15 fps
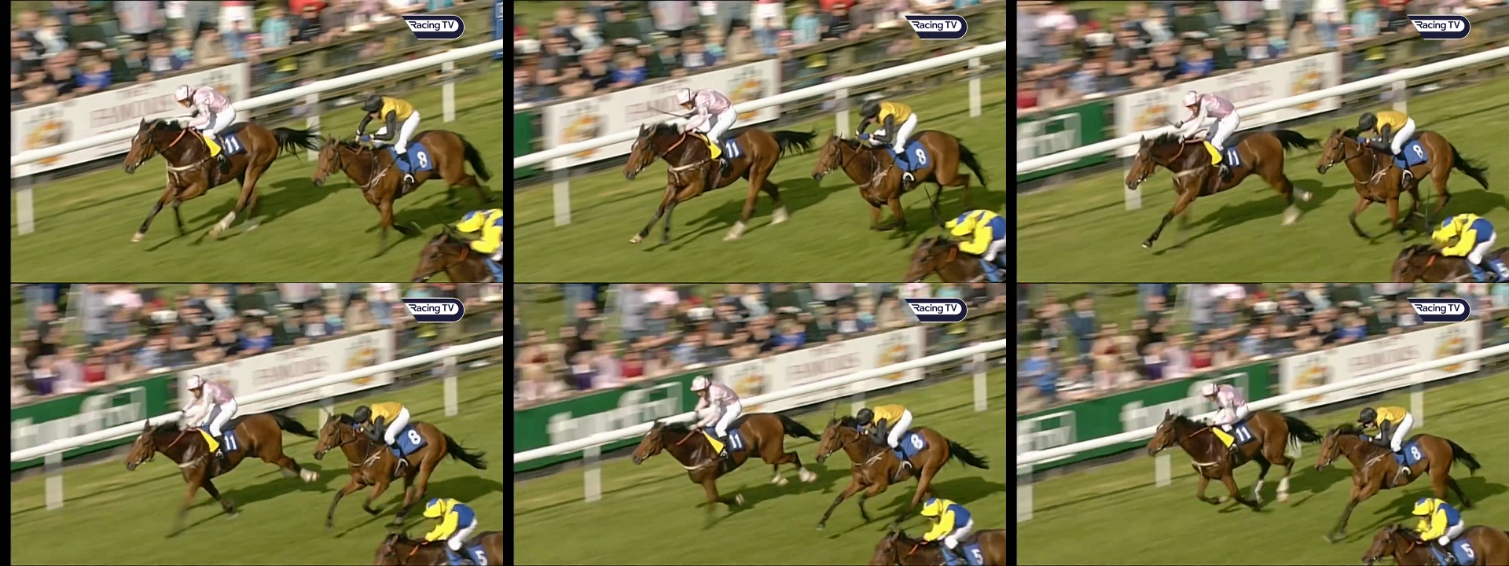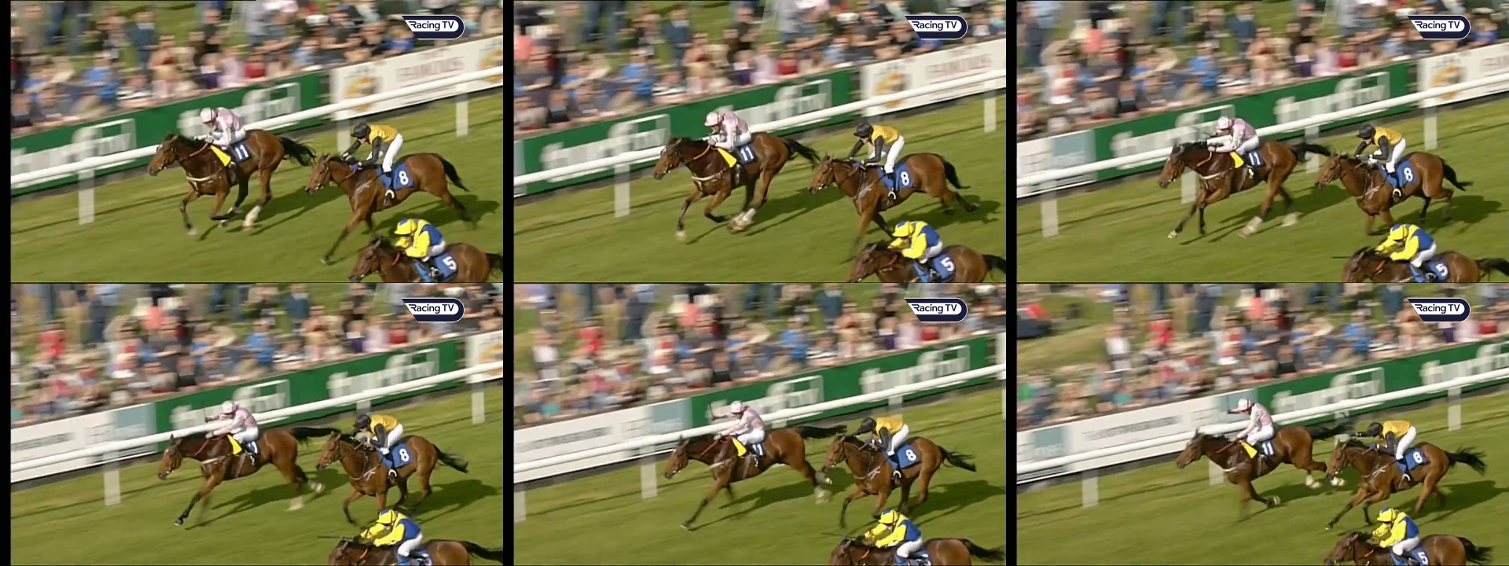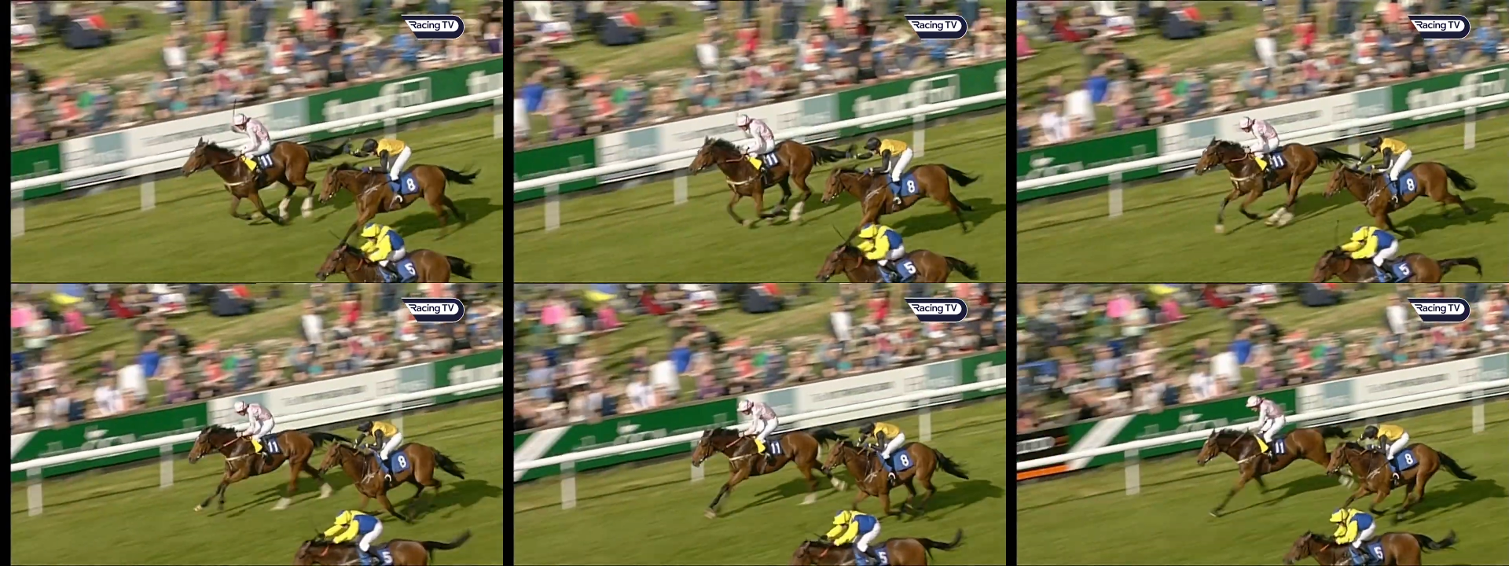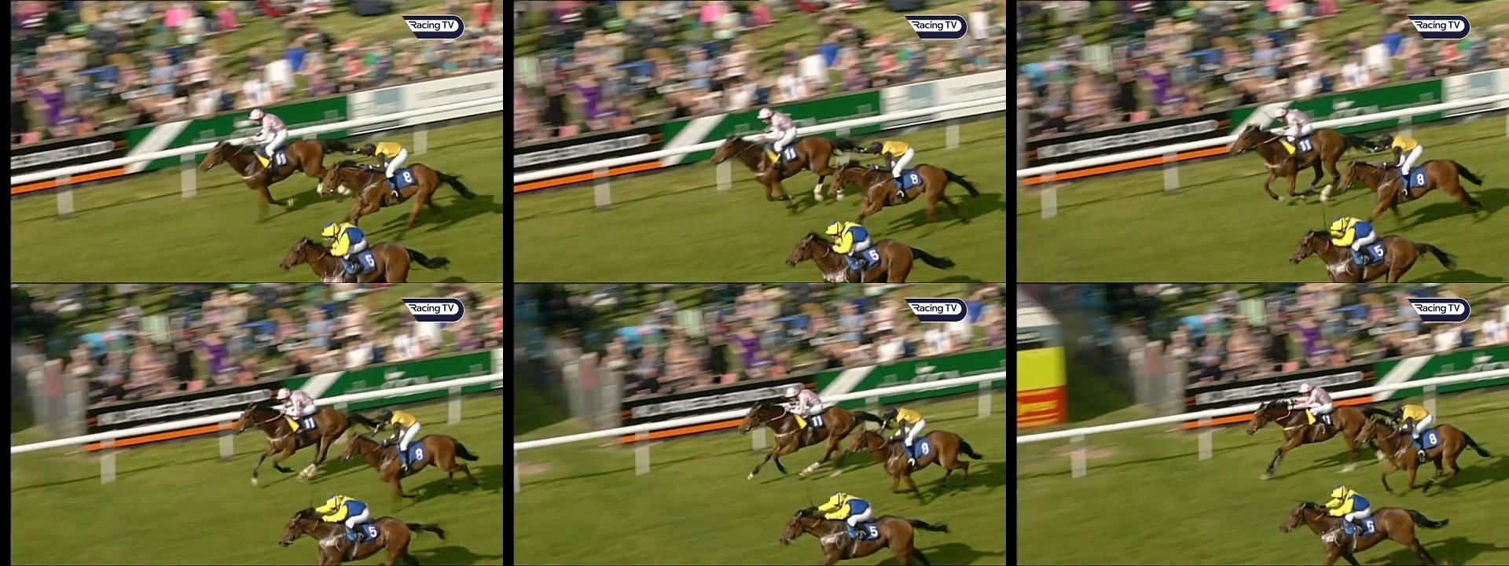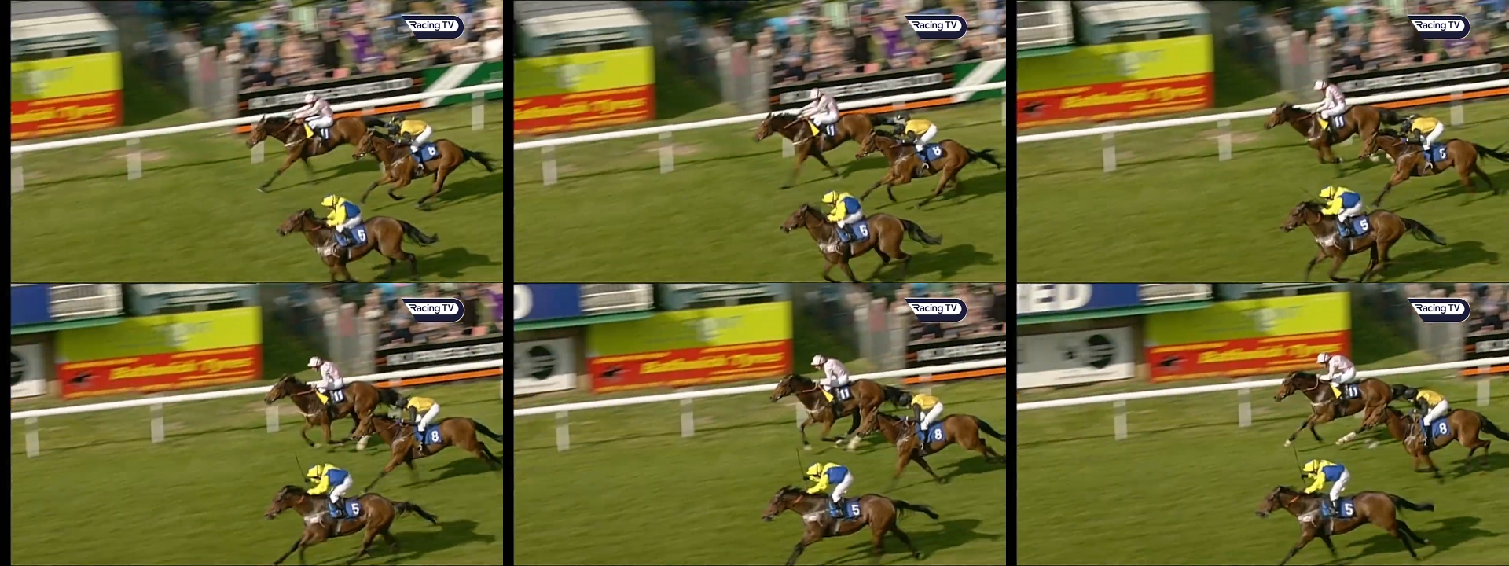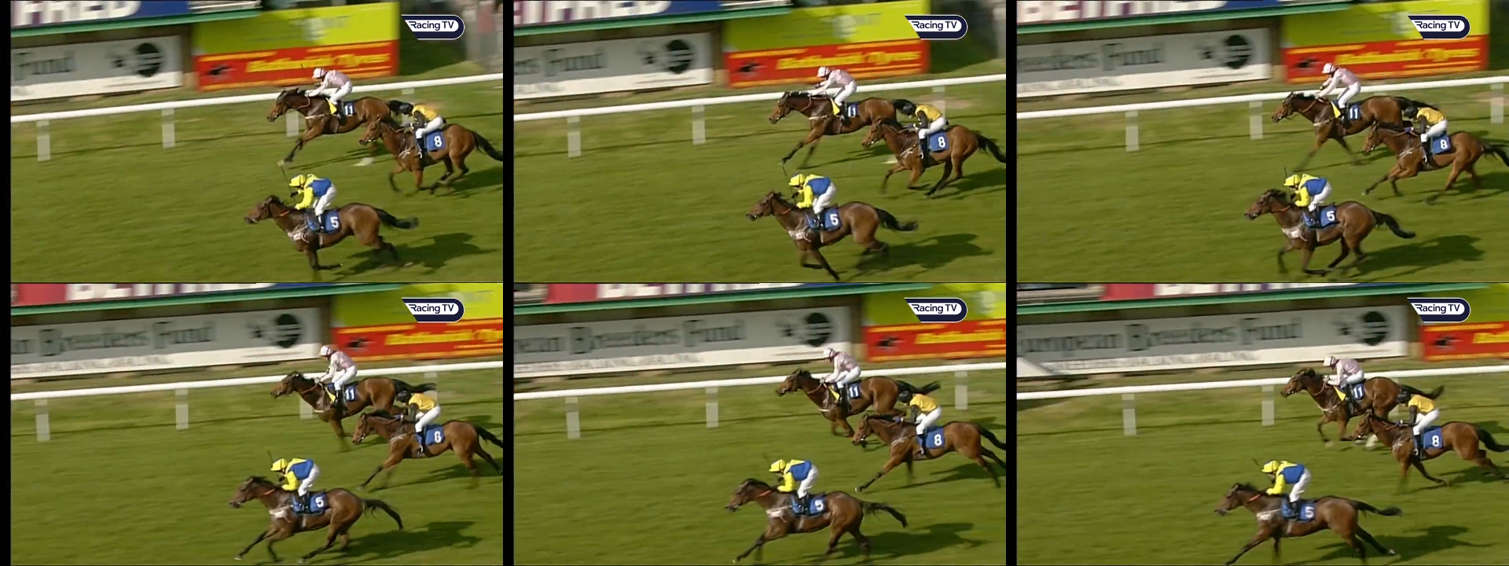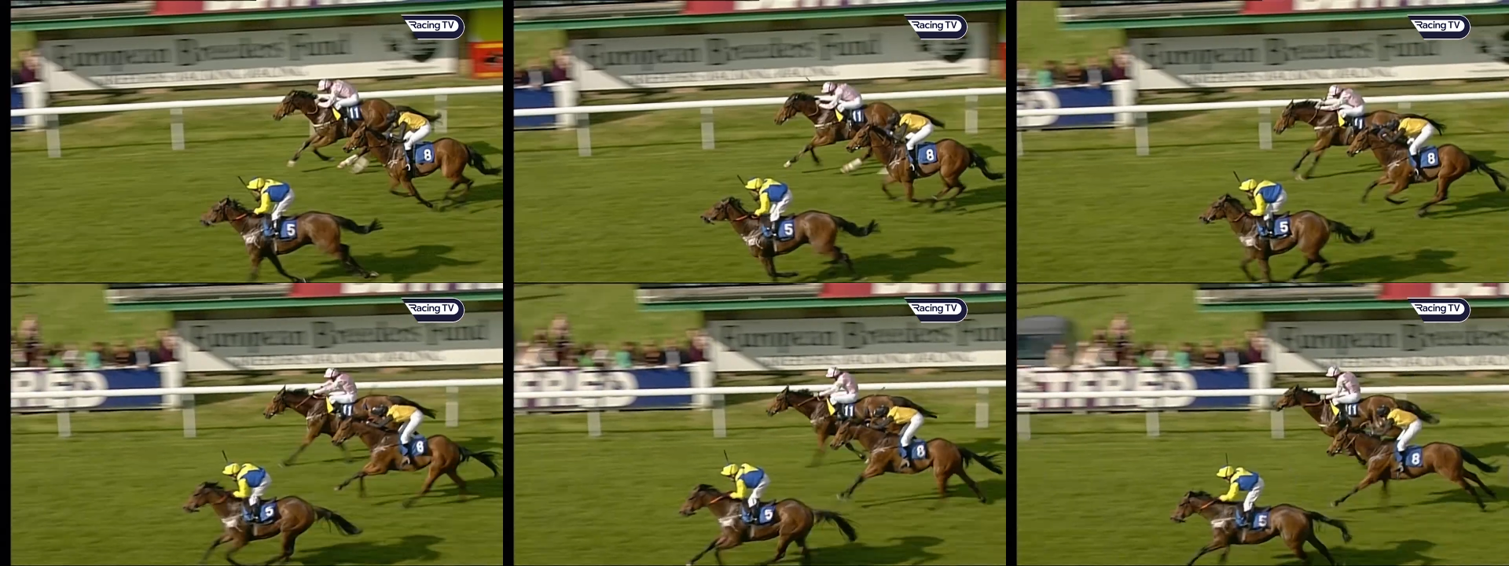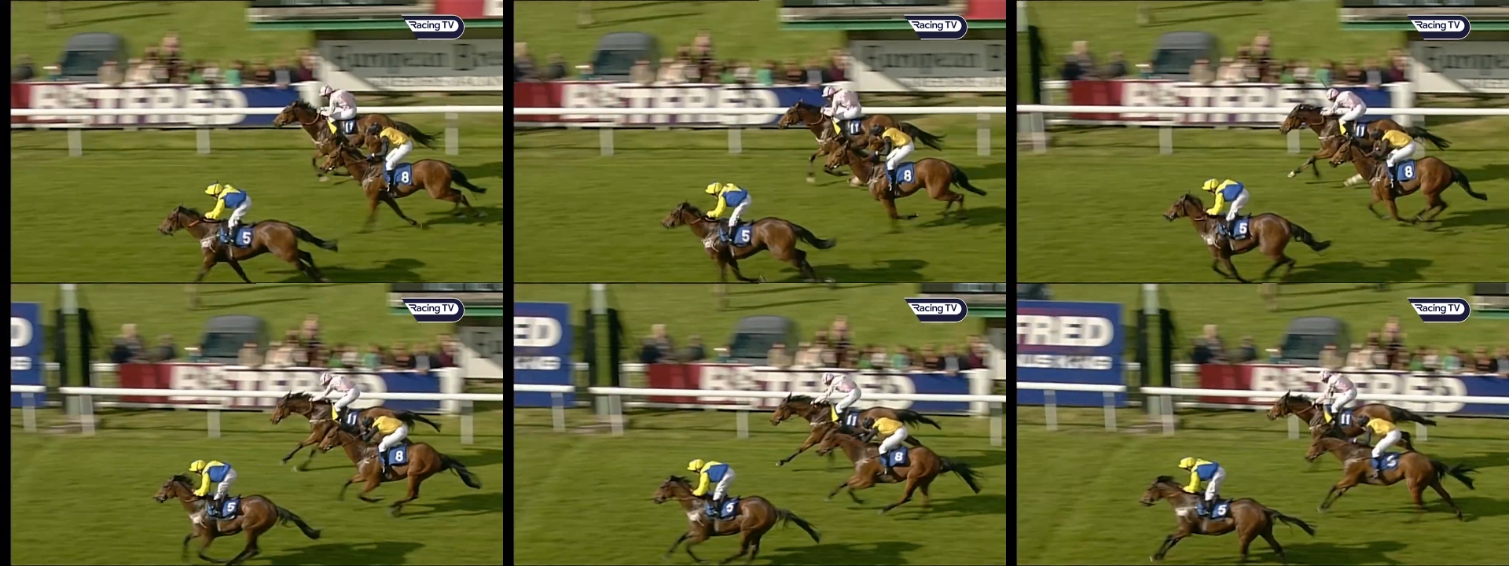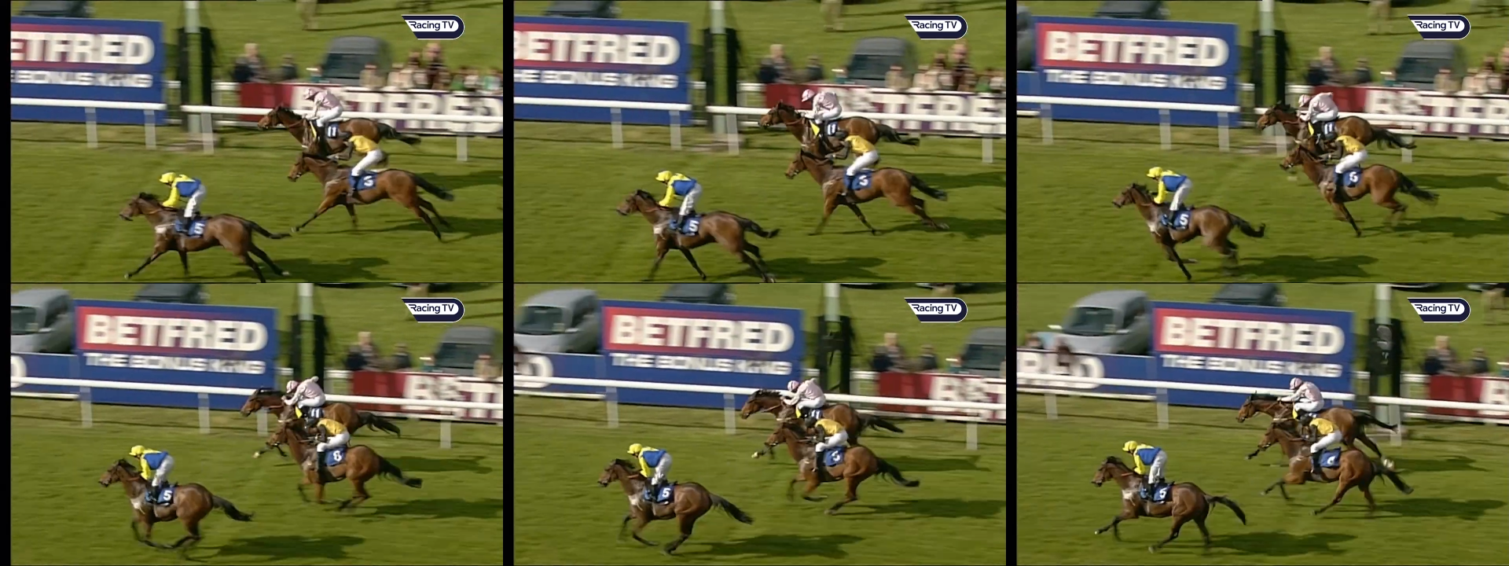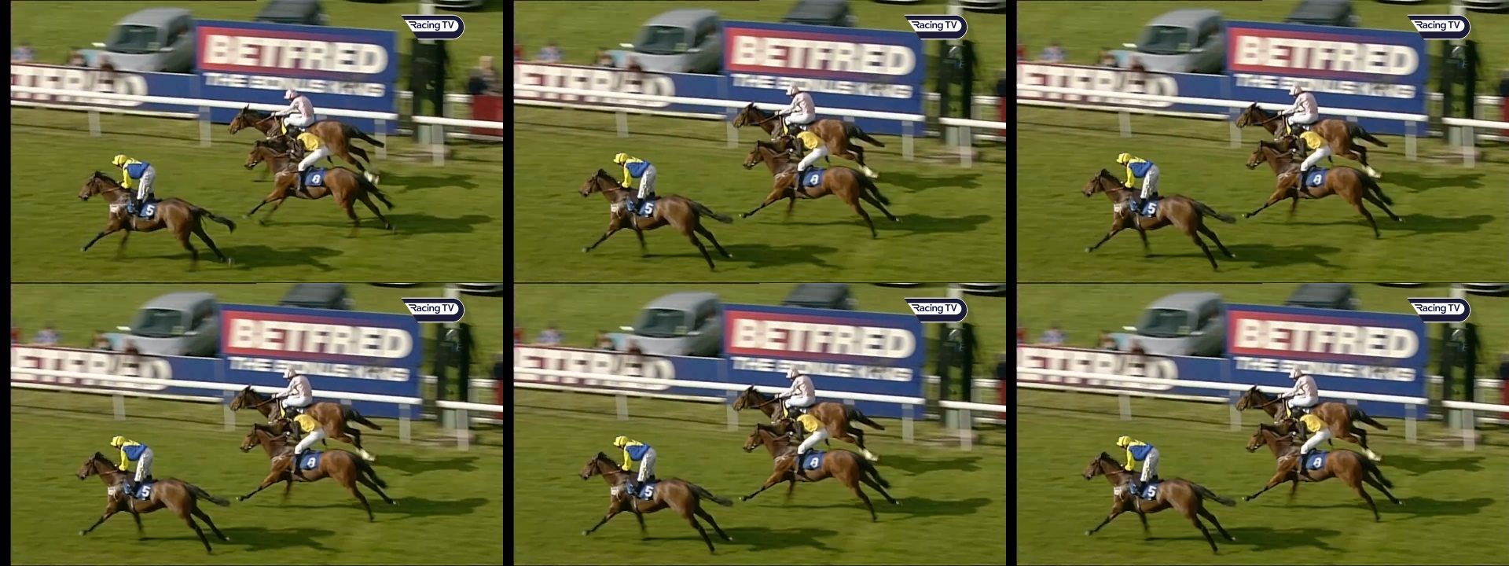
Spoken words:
(no speaker visible)